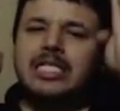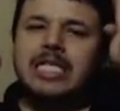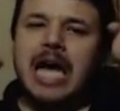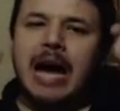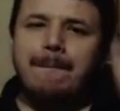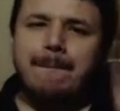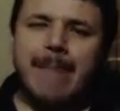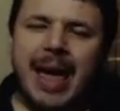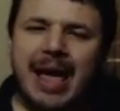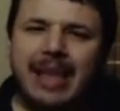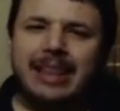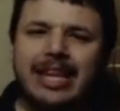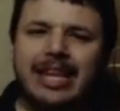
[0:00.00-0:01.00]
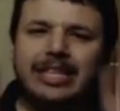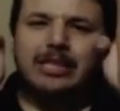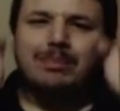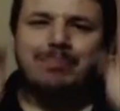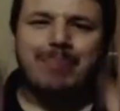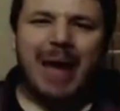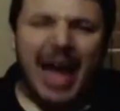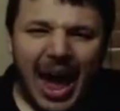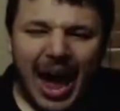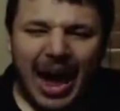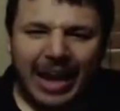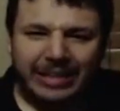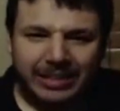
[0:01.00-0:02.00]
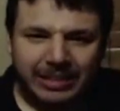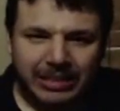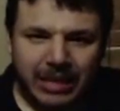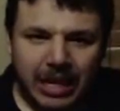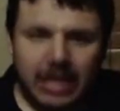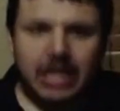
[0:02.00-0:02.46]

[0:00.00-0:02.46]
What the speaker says: to make this pass